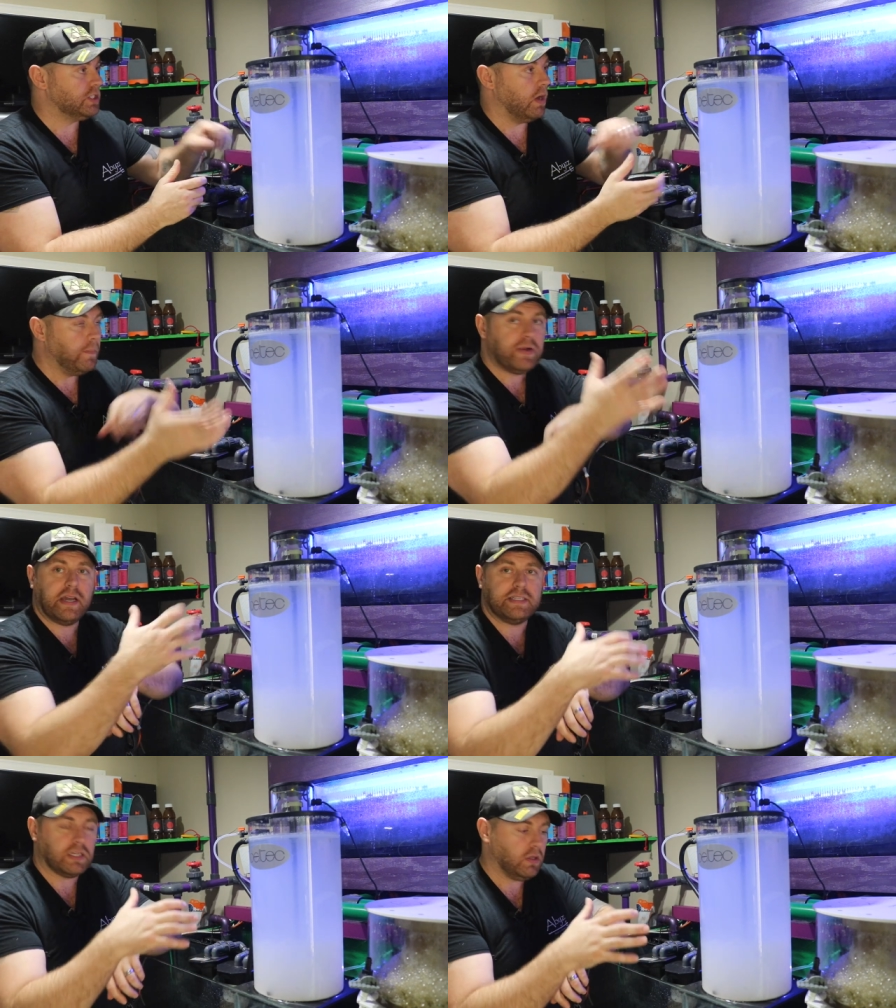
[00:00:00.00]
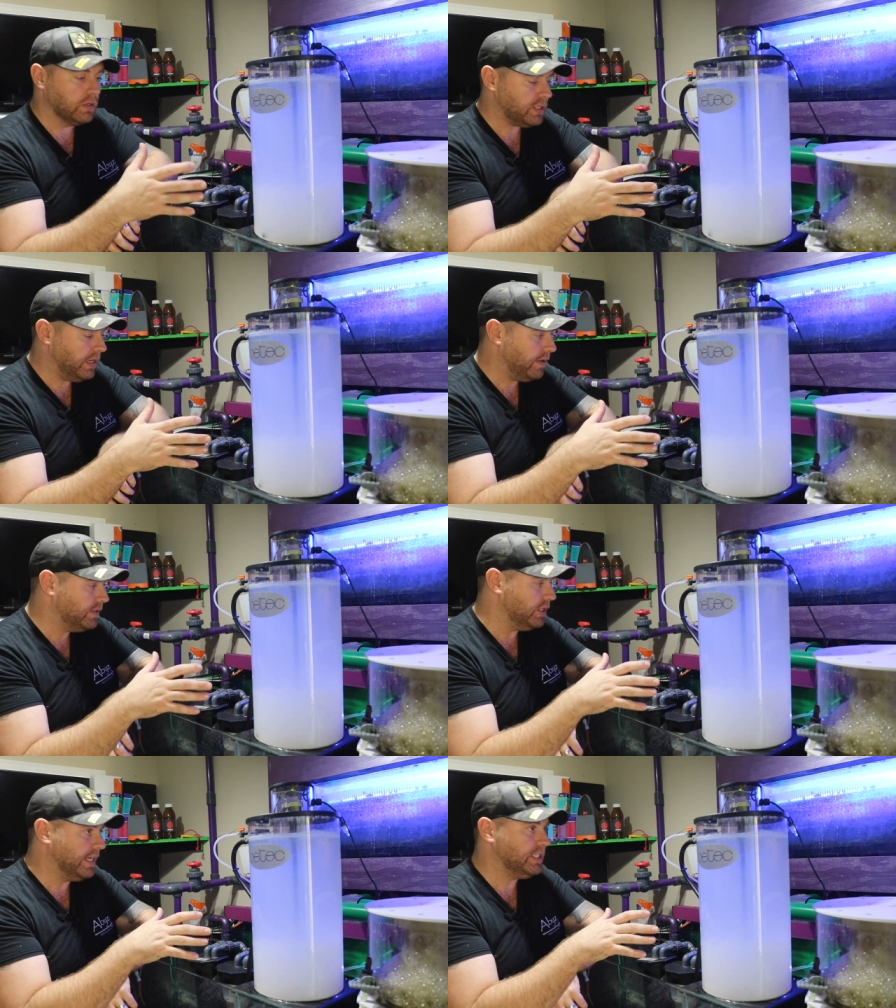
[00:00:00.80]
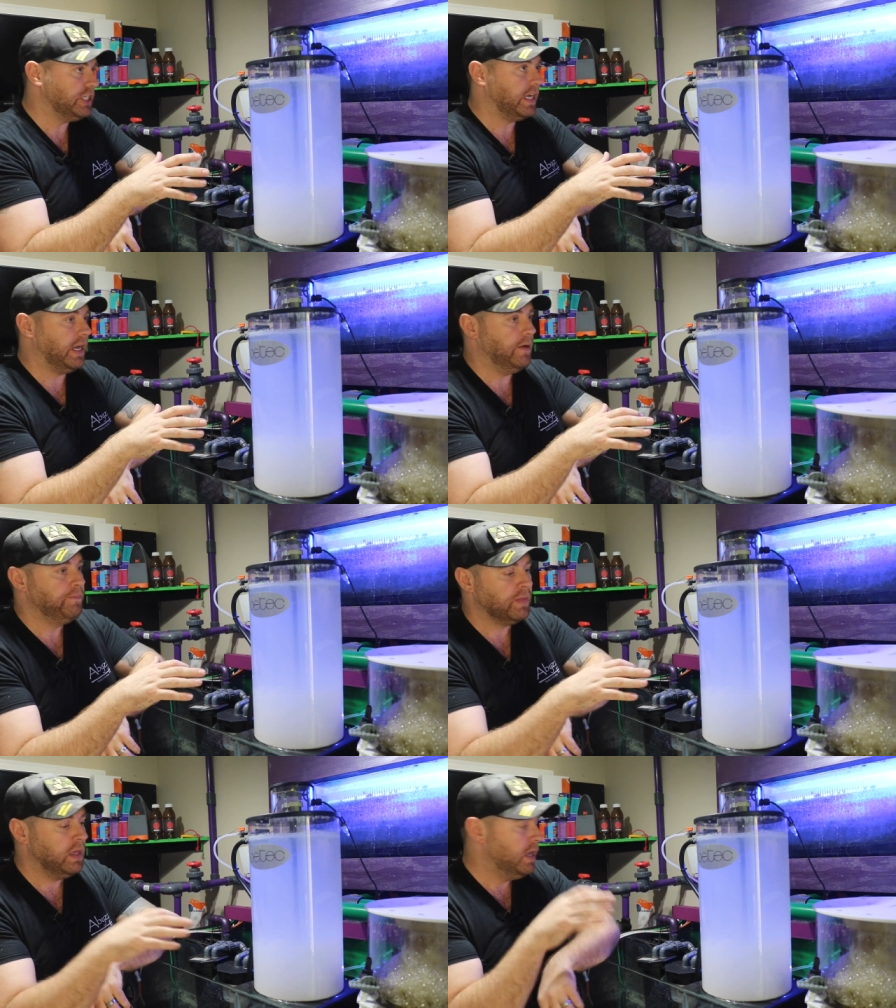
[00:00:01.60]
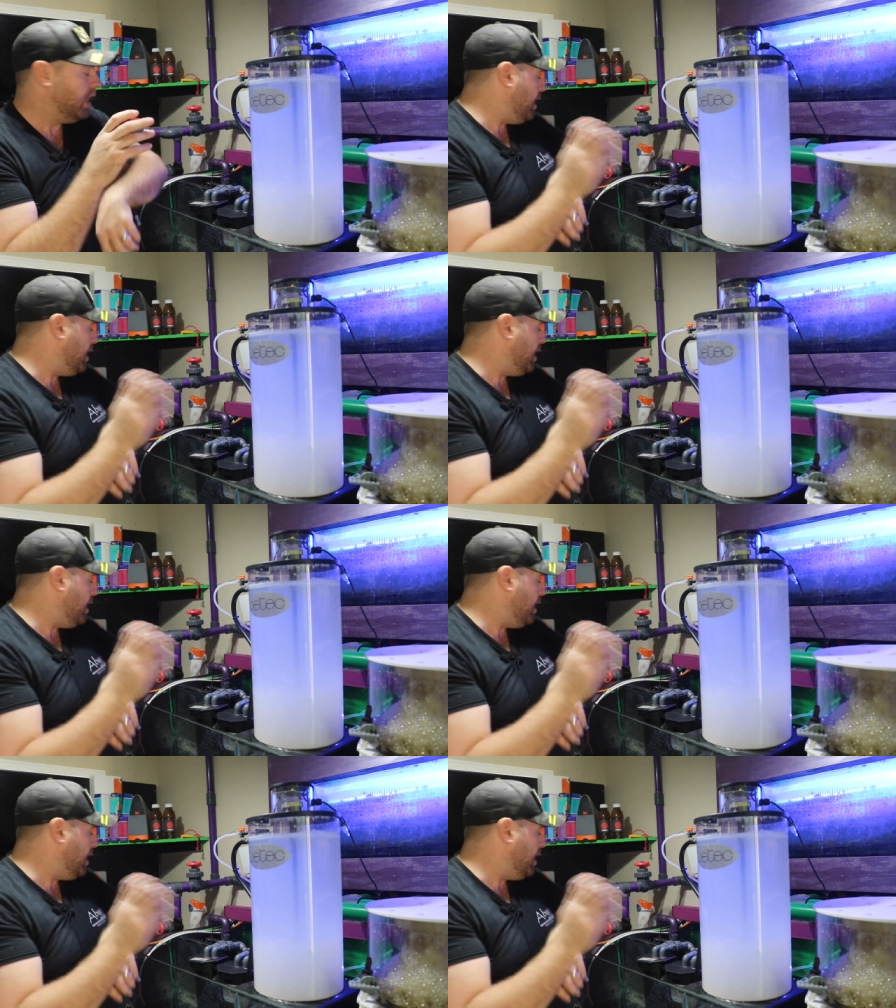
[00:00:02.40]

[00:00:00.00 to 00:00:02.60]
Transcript: So I'll bring you guys in closer here so you guys check it out.